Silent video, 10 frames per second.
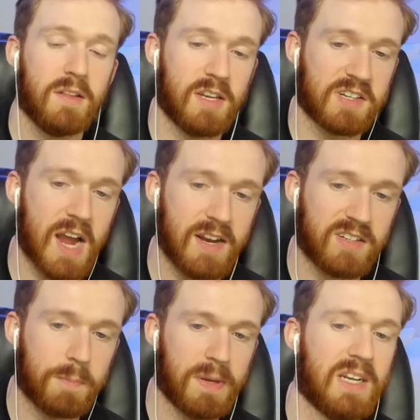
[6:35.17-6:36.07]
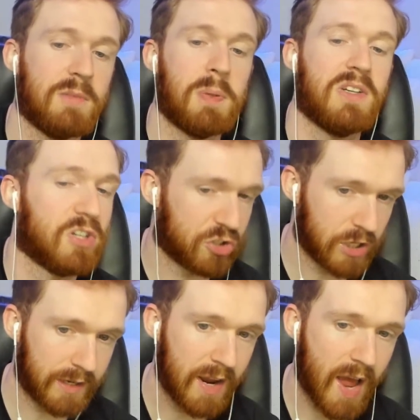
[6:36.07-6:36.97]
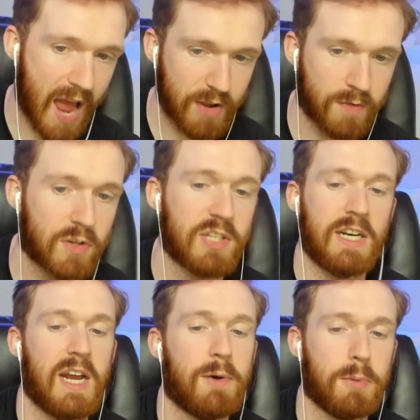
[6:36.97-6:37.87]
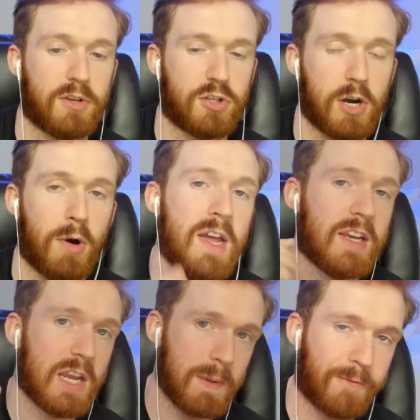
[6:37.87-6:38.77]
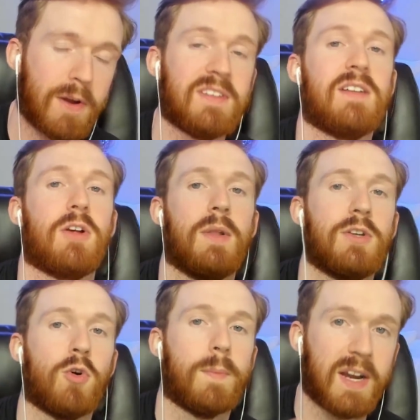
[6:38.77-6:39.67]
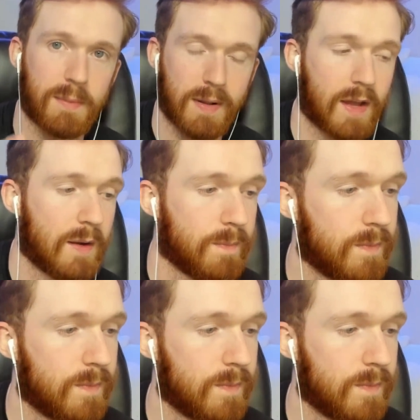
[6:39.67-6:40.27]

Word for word: This guy is the biggest piece of shit I've ever seen in MLB The Show. Give me Francisco Lindor back in my lineup.